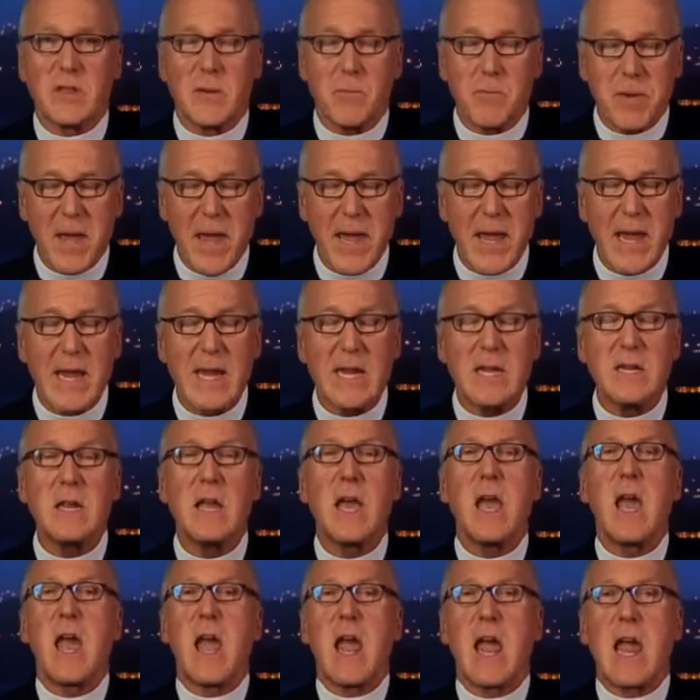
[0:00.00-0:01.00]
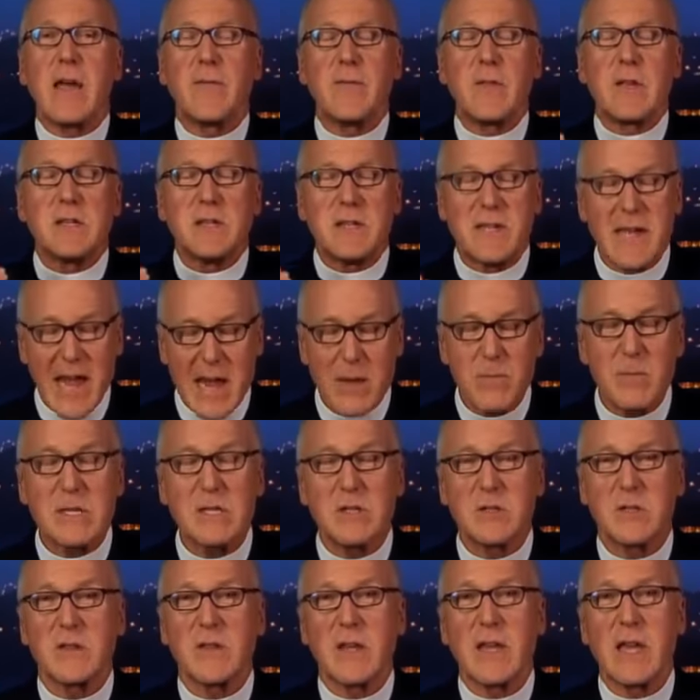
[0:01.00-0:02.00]
for the pain and the
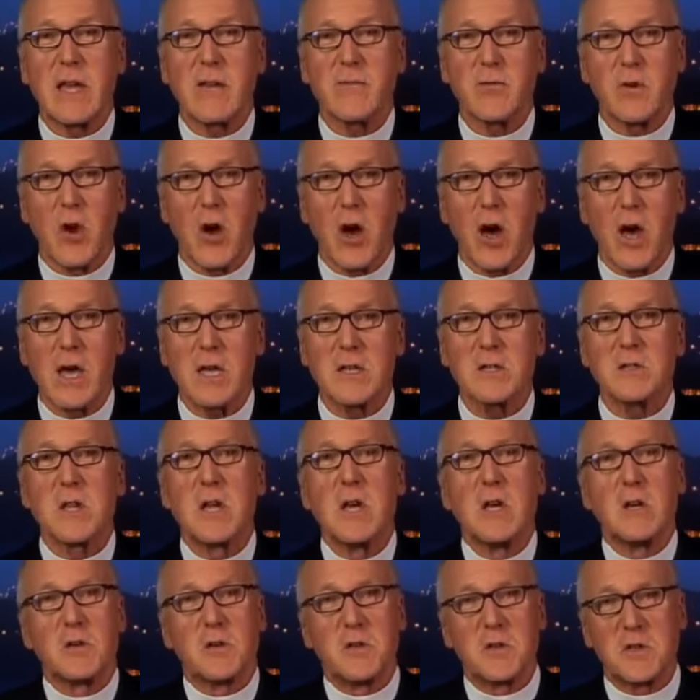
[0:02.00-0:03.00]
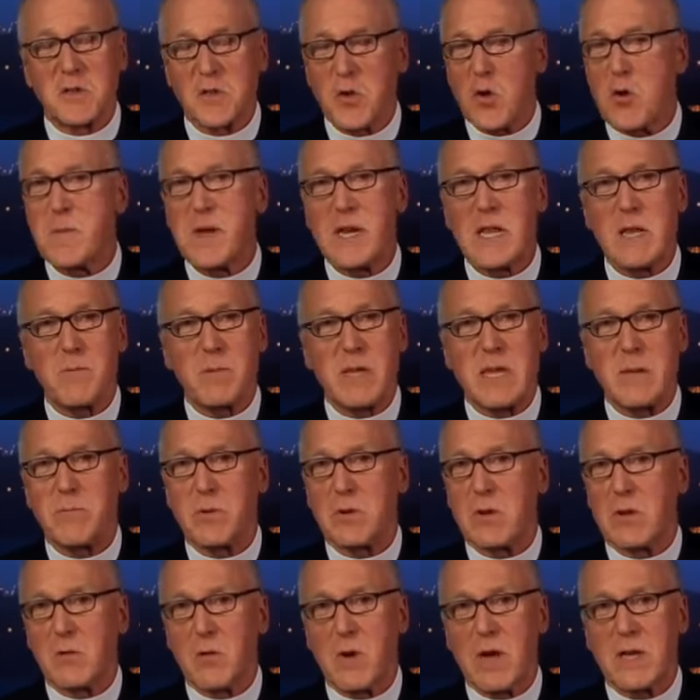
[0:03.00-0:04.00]
damage that they have caused to so many
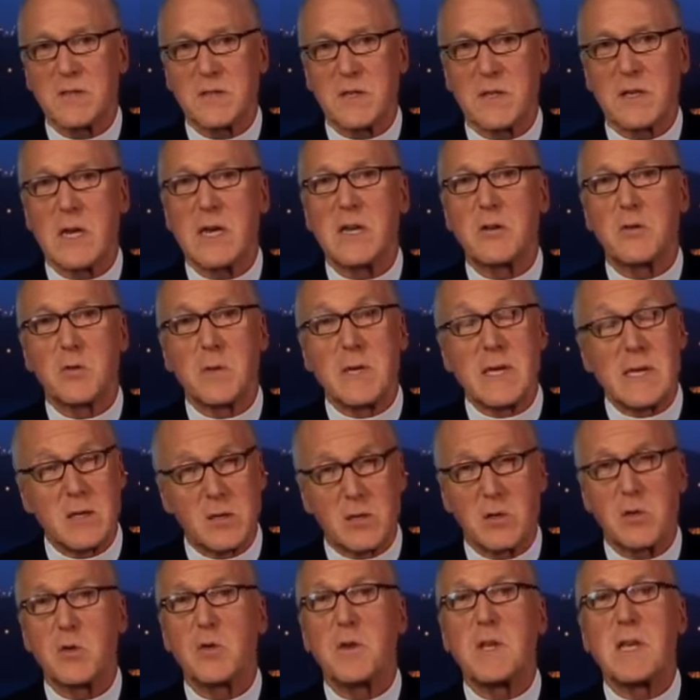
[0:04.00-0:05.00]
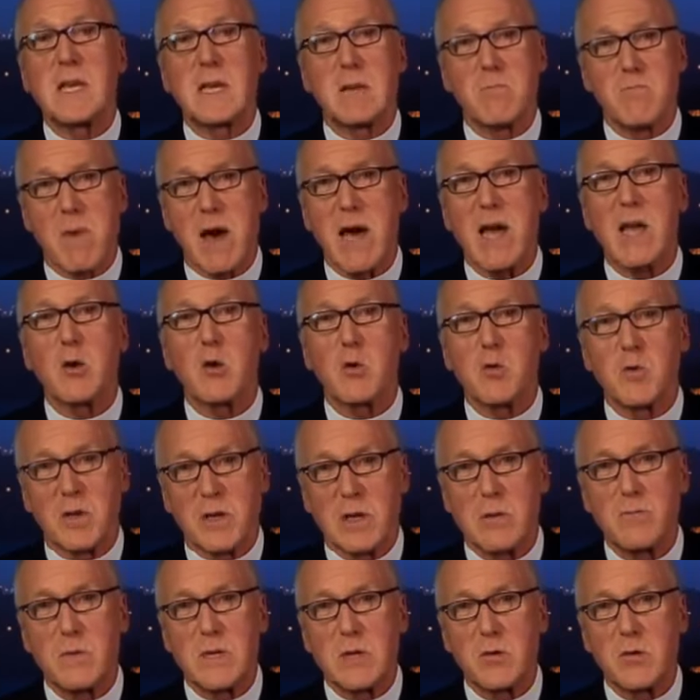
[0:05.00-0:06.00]
people across the country, including in my own
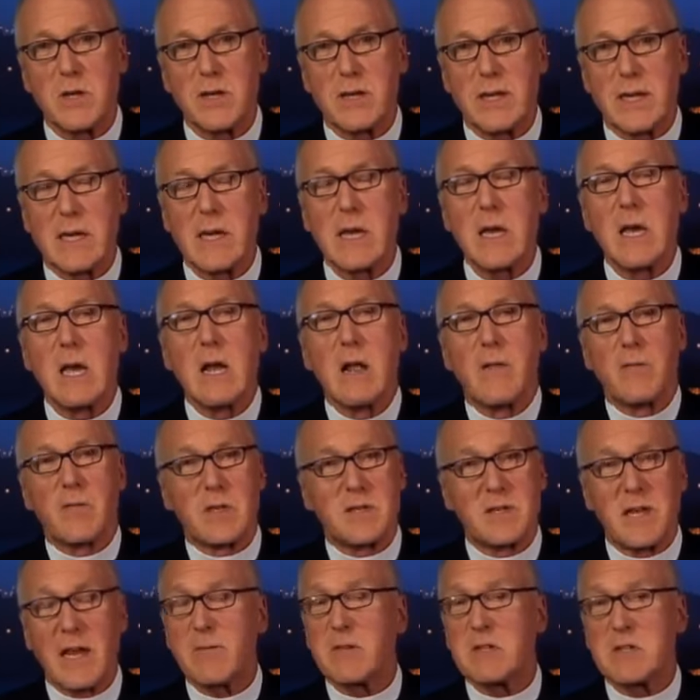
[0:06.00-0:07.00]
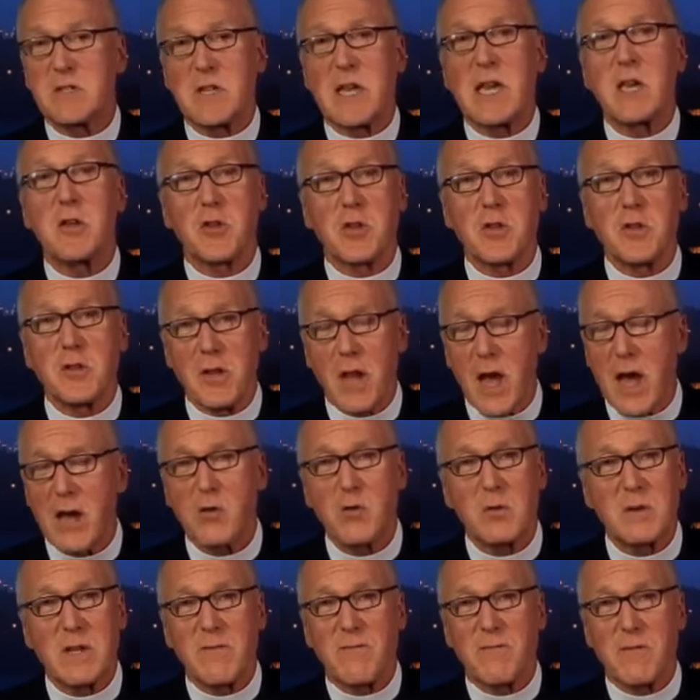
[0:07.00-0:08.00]
community. The devastation not
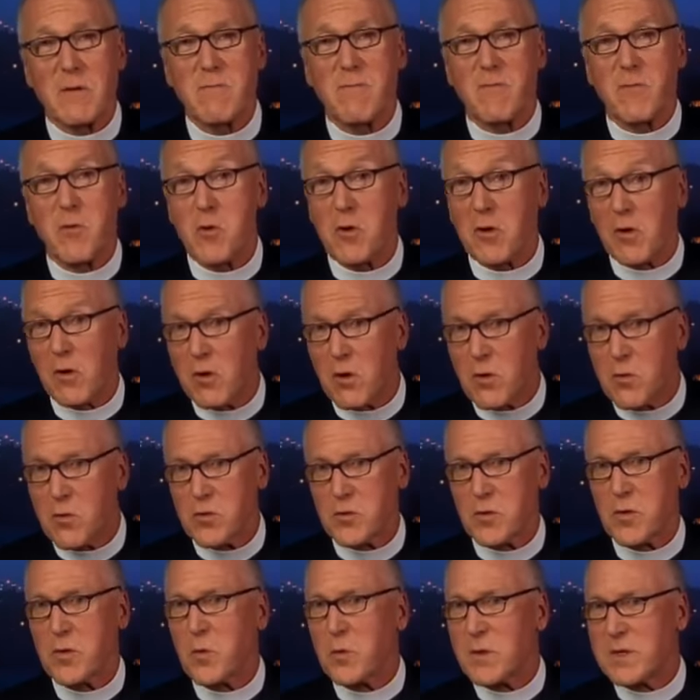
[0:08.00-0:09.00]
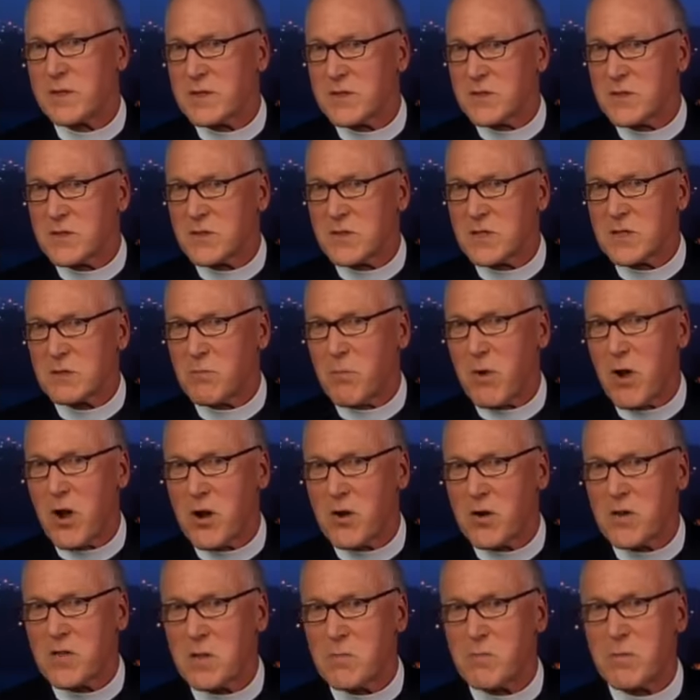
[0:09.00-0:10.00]
only from foreclosure, which is just
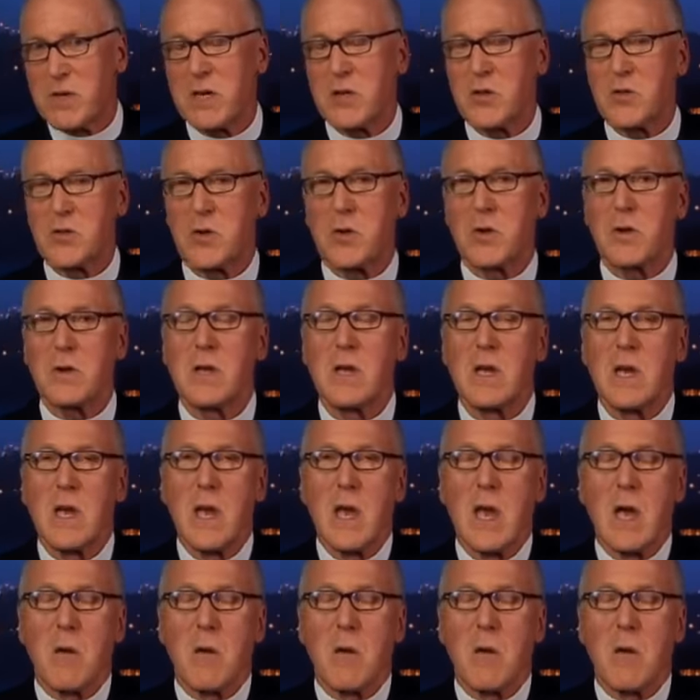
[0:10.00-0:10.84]
part of the picture,